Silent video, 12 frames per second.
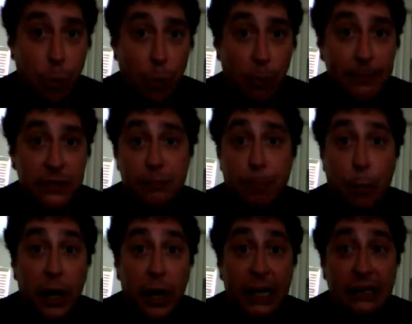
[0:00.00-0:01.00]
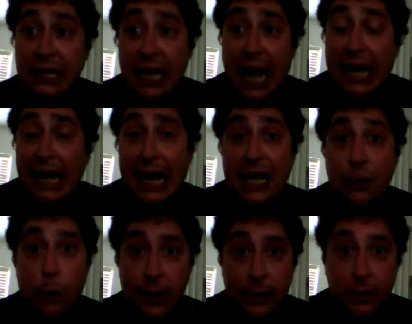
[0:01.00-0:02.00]
pointing this at
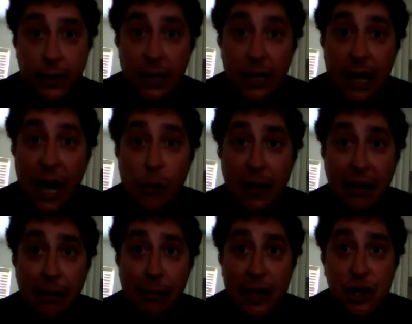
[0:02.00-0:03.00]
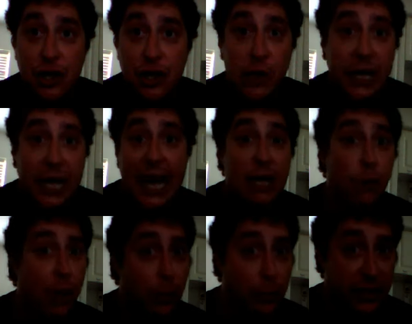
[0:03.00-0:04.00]
anyone. I don't recommend shooting
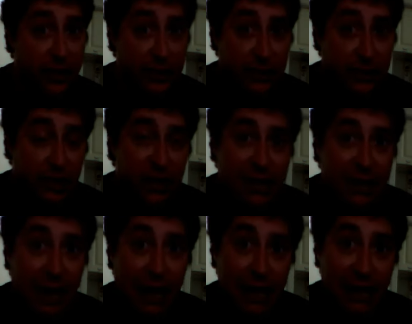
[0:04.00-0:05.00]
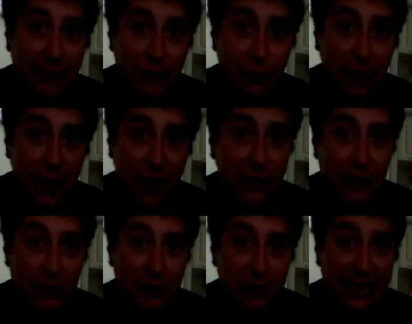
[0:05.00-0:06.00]
anyone with this. Not unless you're trying
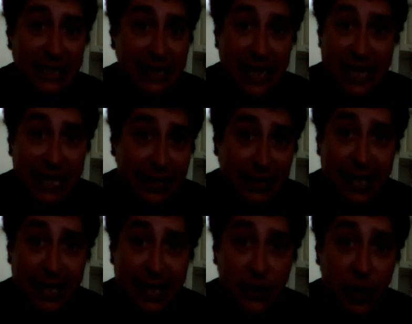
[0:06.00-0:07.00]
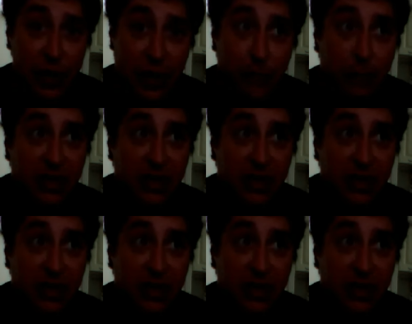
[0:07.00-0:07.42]
to deter them or